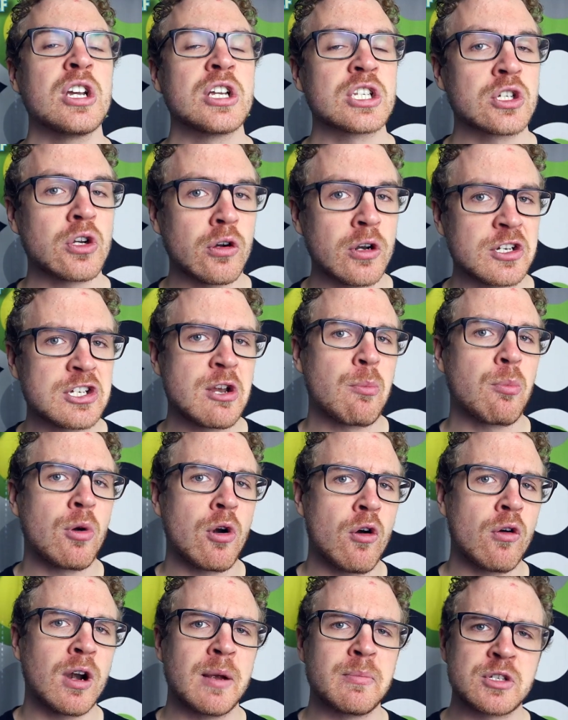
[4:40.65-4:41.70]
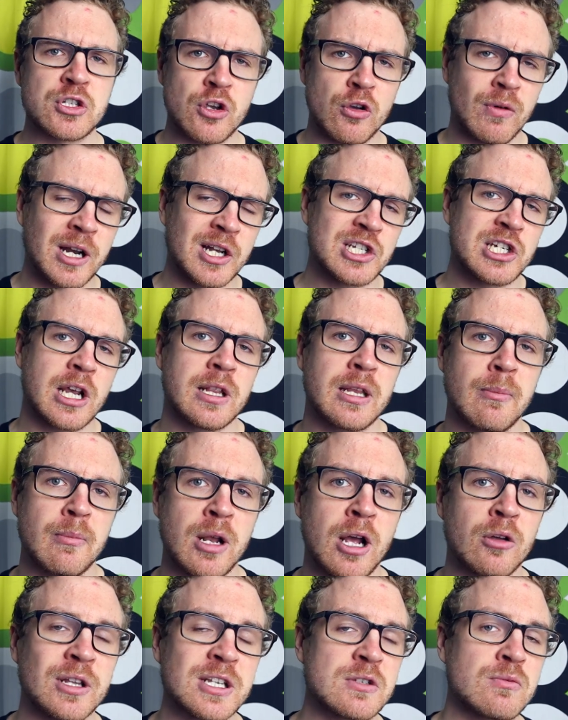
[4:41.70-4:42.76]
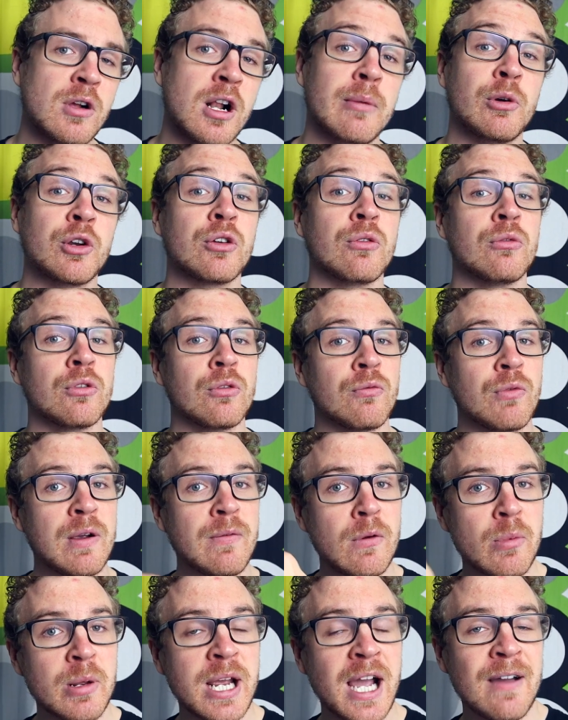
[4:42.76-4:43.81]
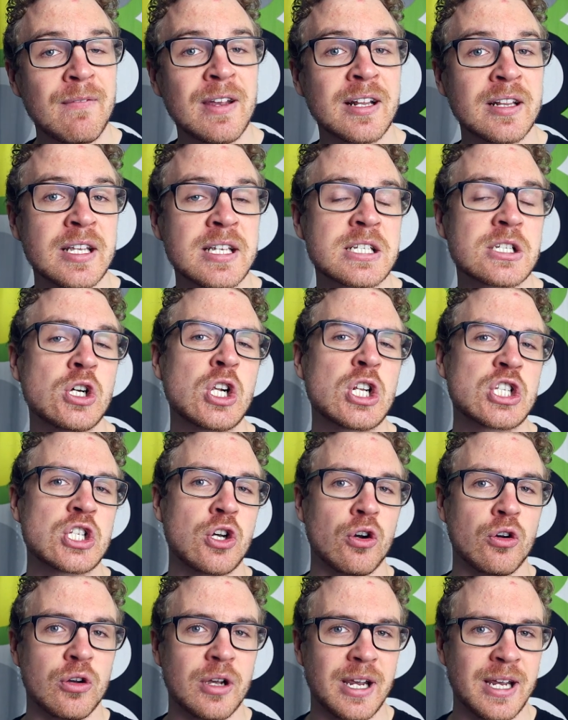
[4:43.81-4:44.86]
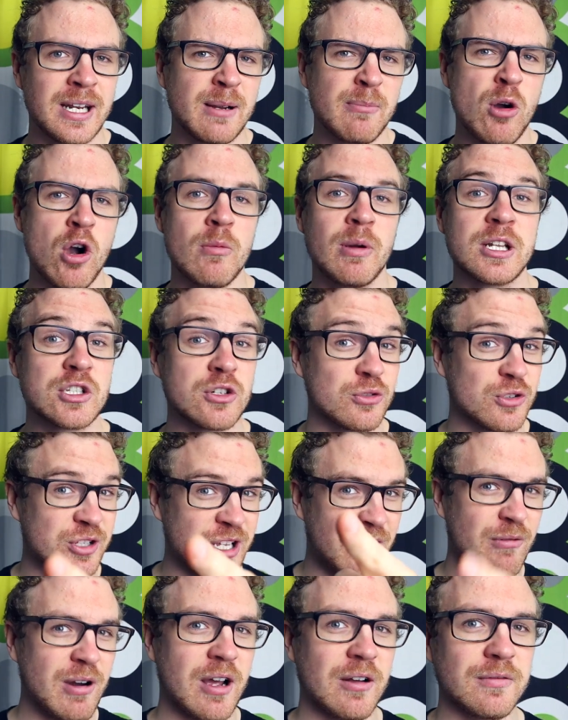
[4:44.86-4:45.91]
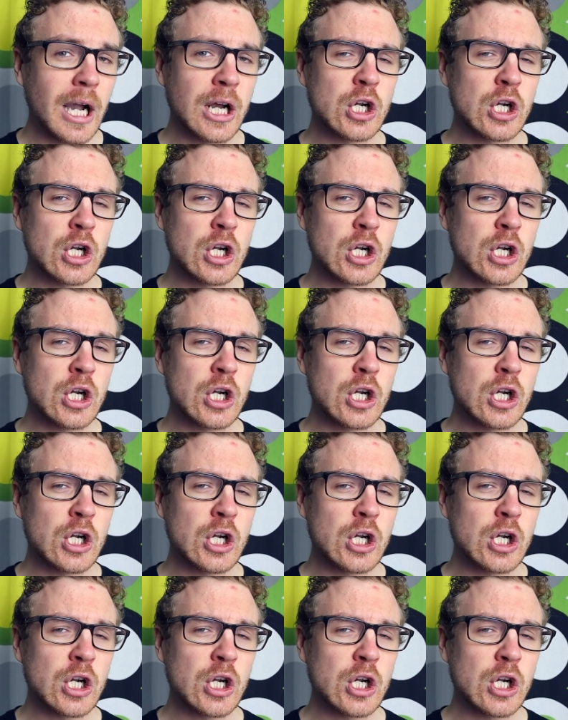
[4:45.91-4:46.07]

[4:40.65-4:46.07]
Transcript: scholarship program, so you want to check them out as well, but we will be having this also in a moment, so stick around.